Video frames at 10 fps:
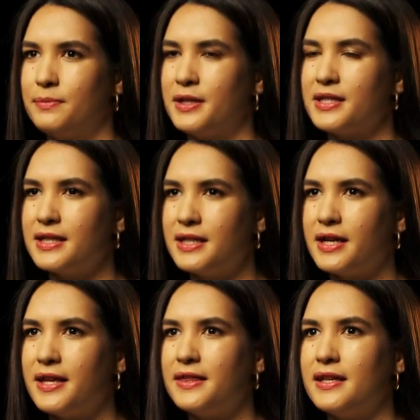Personally,
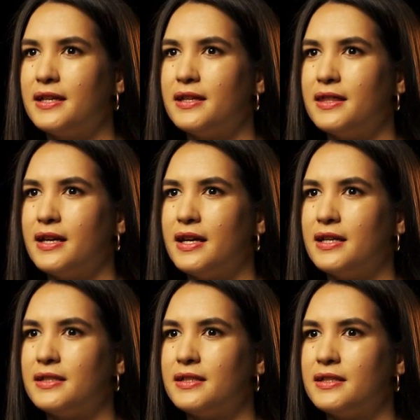I think
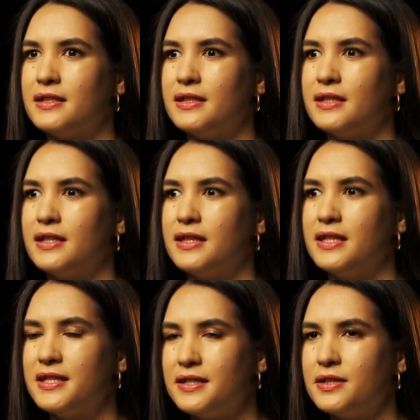that this